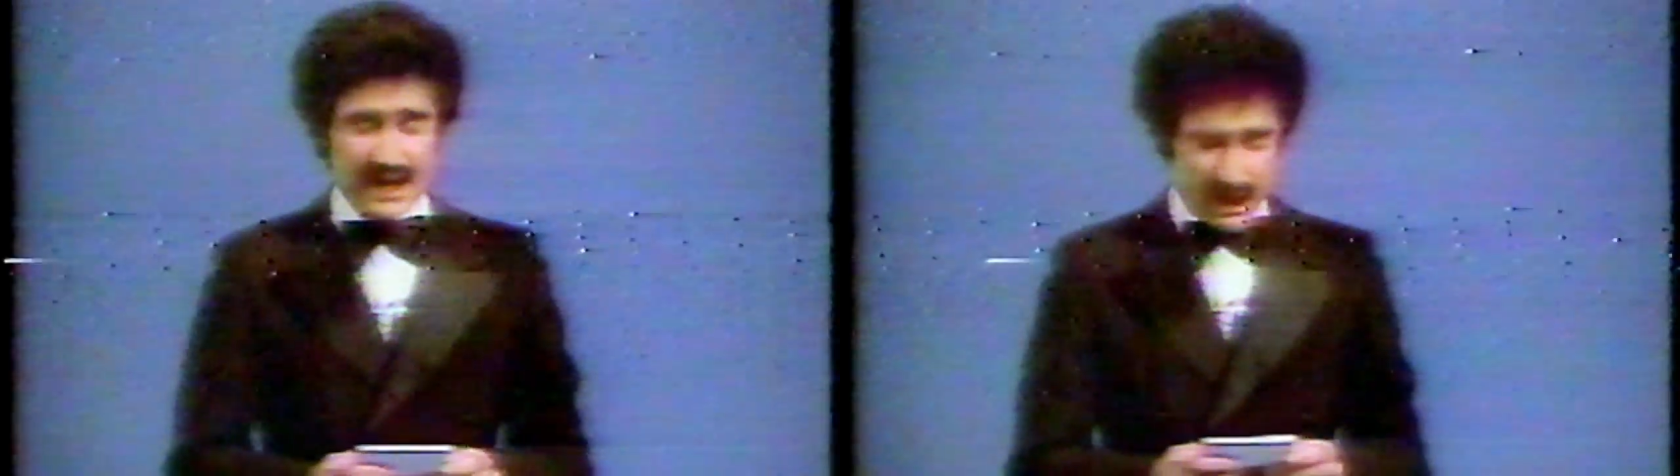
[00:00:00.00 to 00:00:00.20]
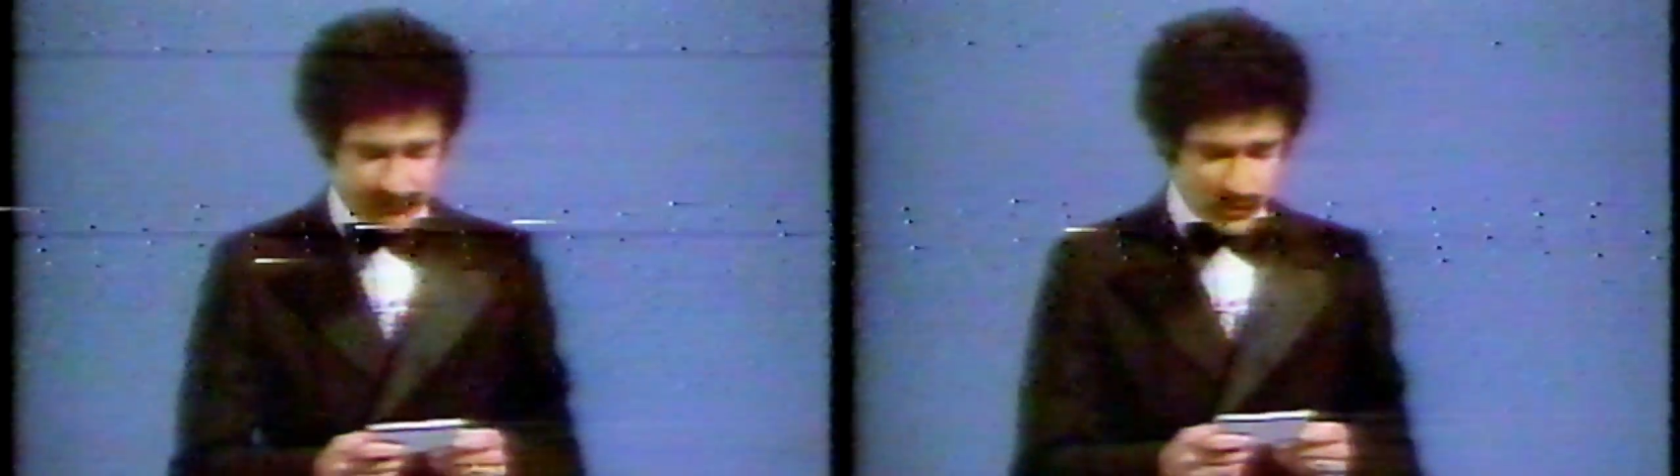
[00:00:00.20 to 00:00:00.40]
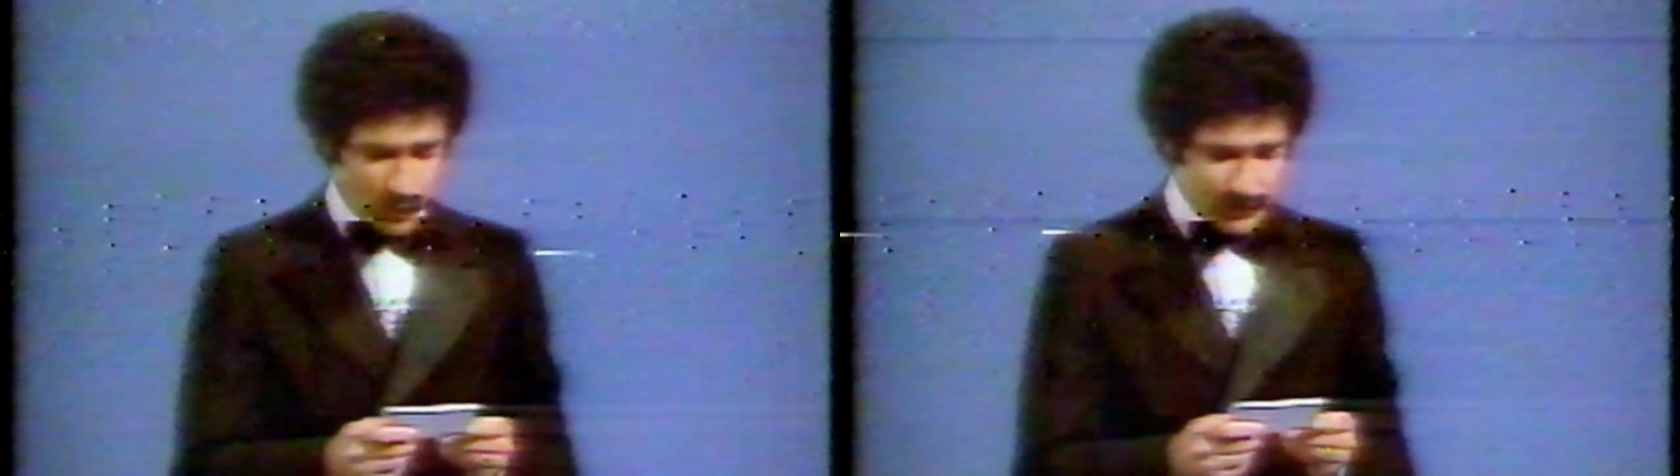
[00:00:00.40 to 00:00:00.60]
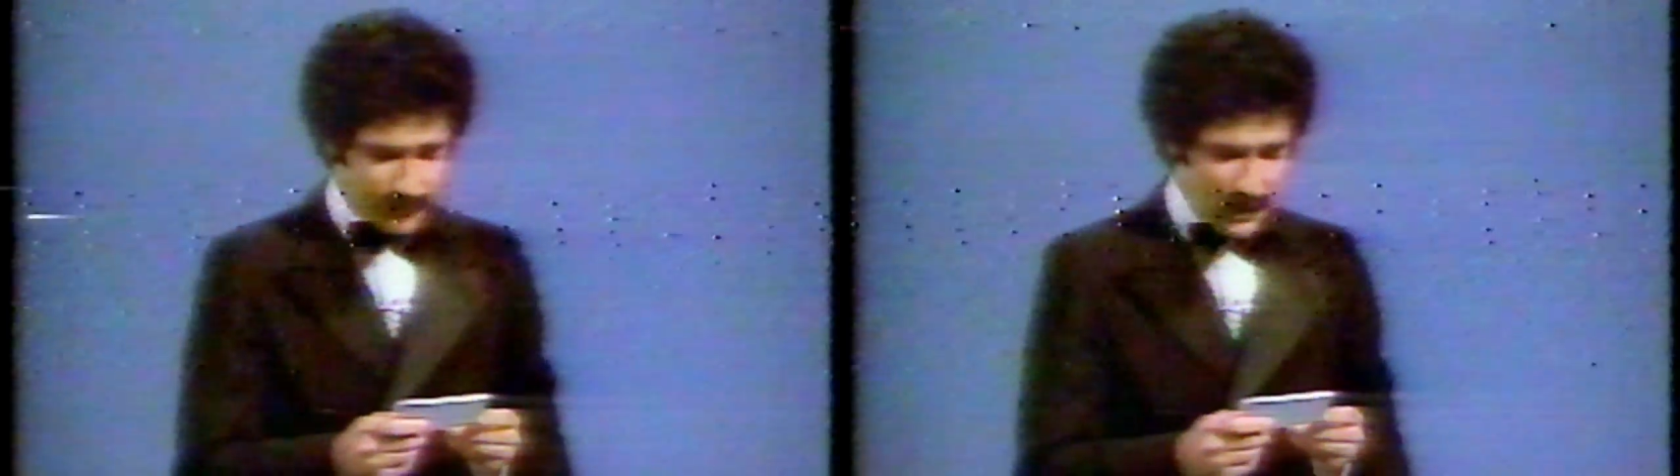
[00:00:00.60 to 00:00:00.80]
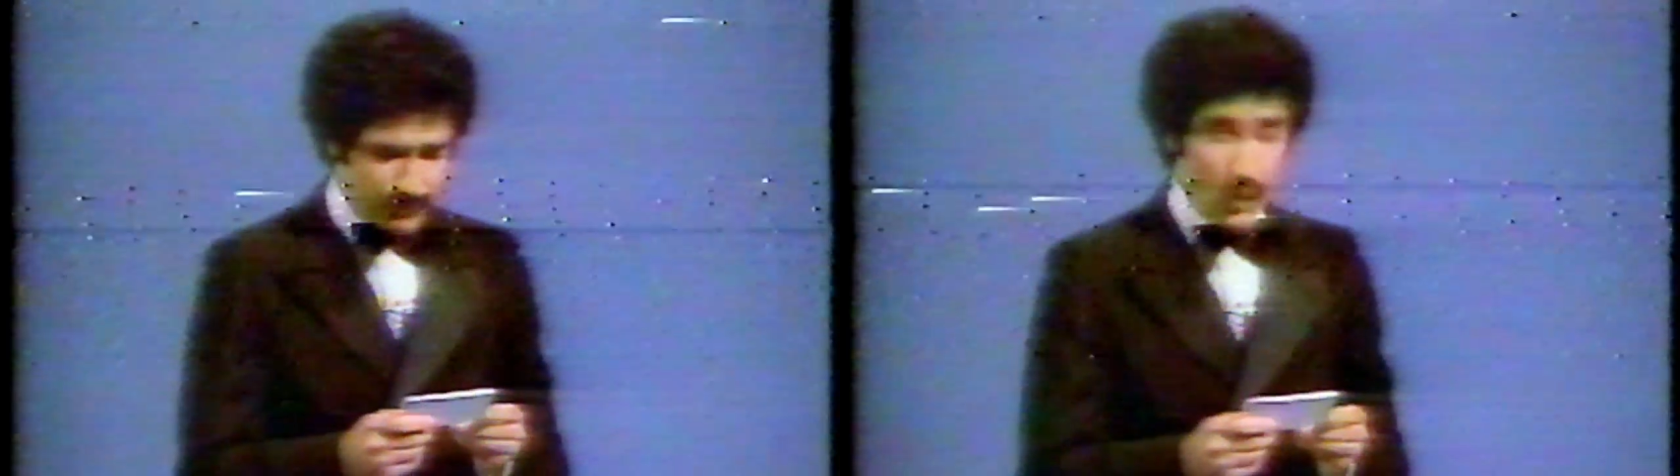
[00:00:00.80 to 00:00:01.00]
Now, for
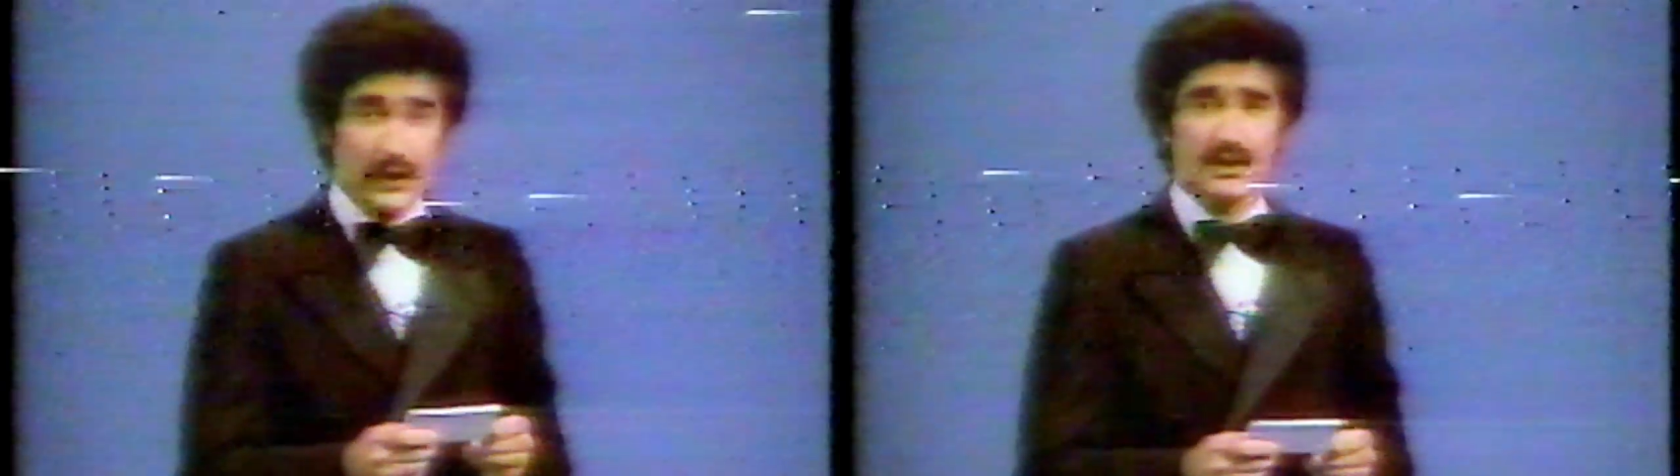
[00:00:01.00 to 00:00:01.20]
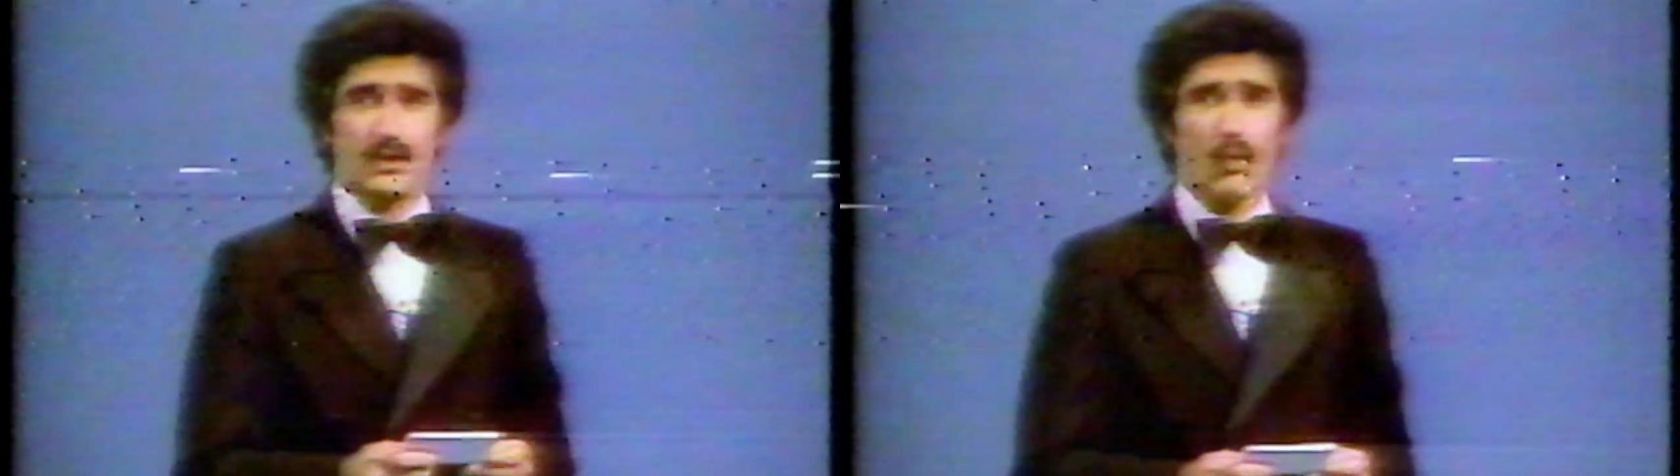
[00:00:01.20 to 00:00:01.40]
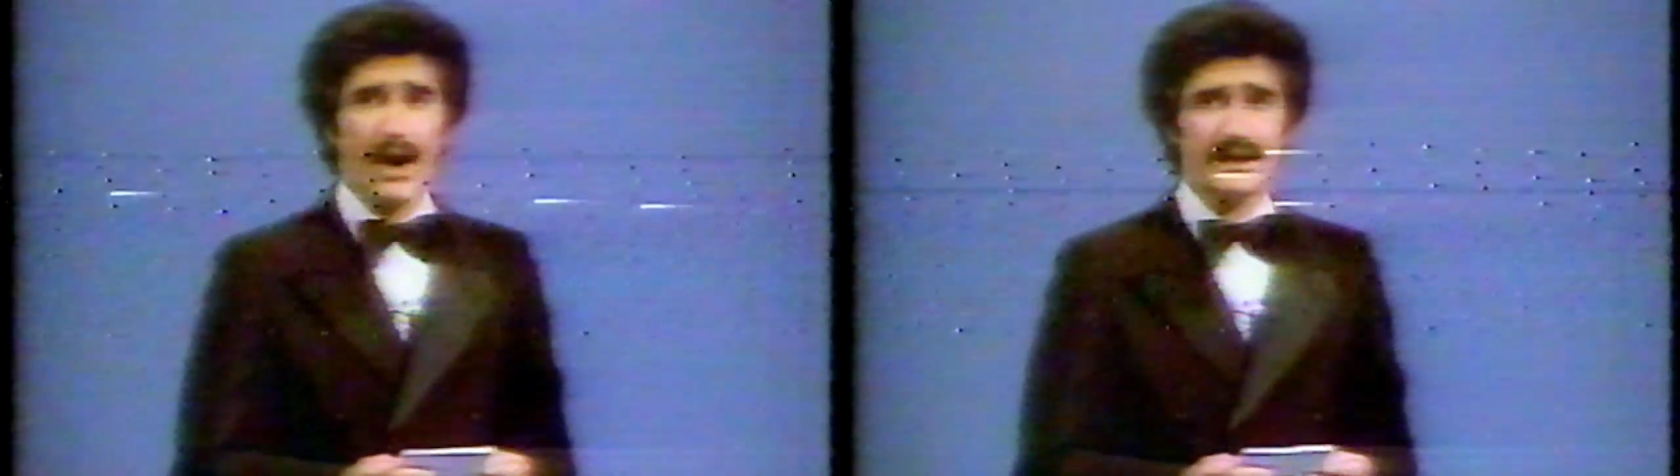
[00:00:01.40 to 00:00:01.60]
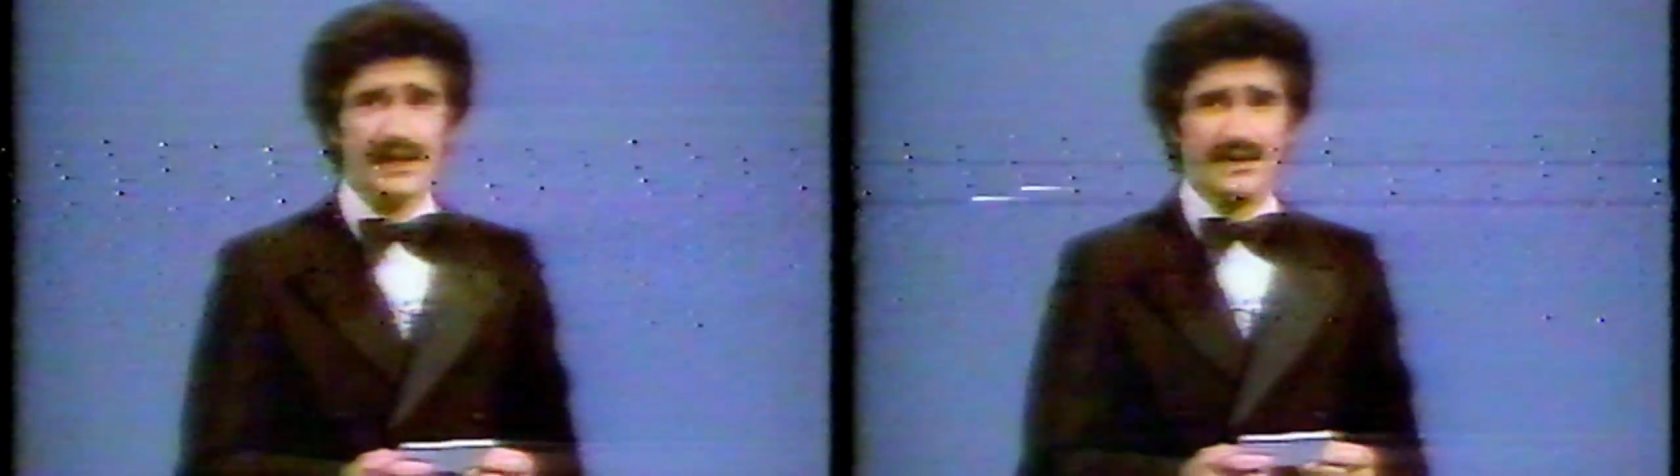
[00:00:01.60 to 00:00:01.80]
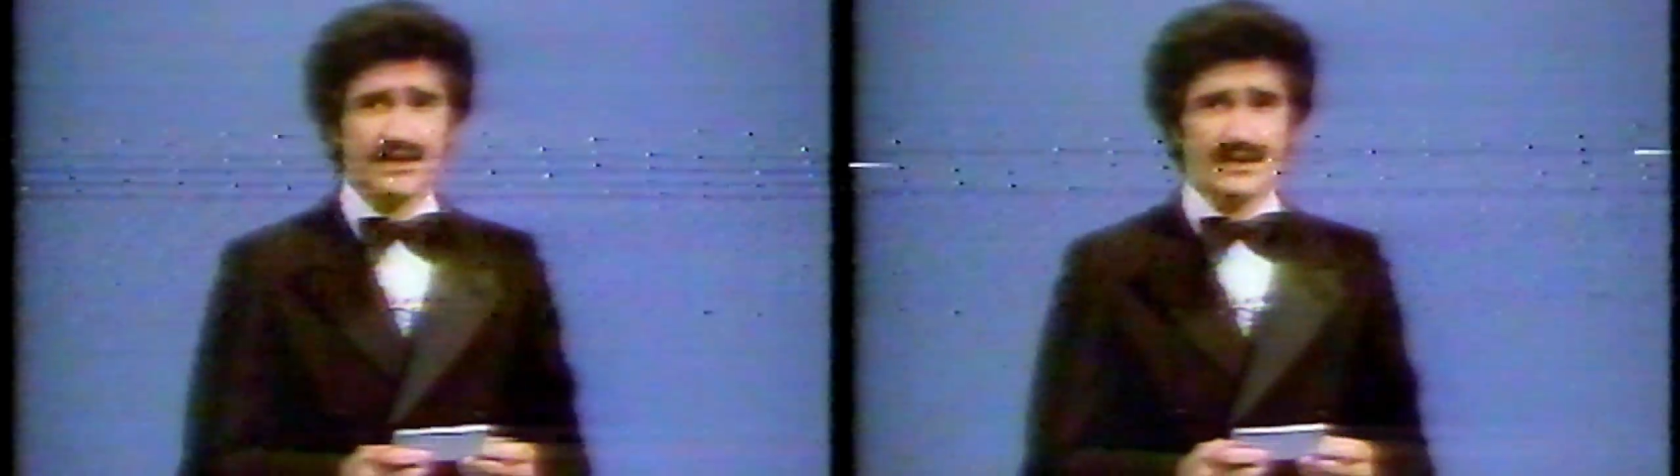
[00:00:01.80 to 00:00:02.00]
25 points, what
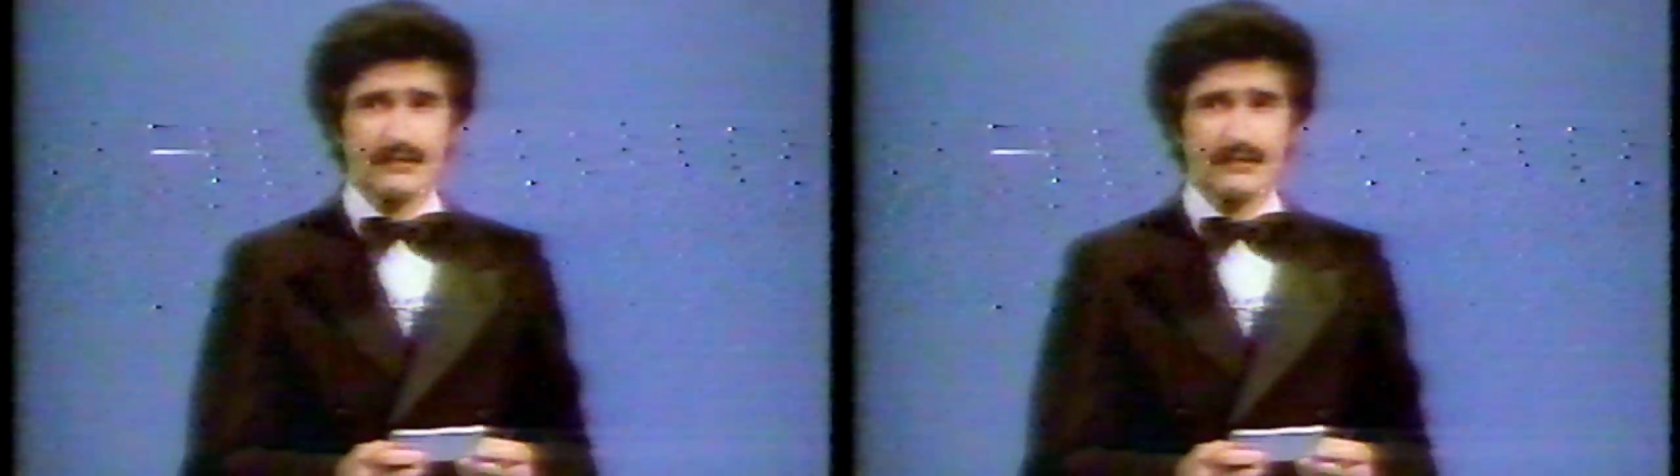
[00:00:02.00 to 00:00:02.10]
is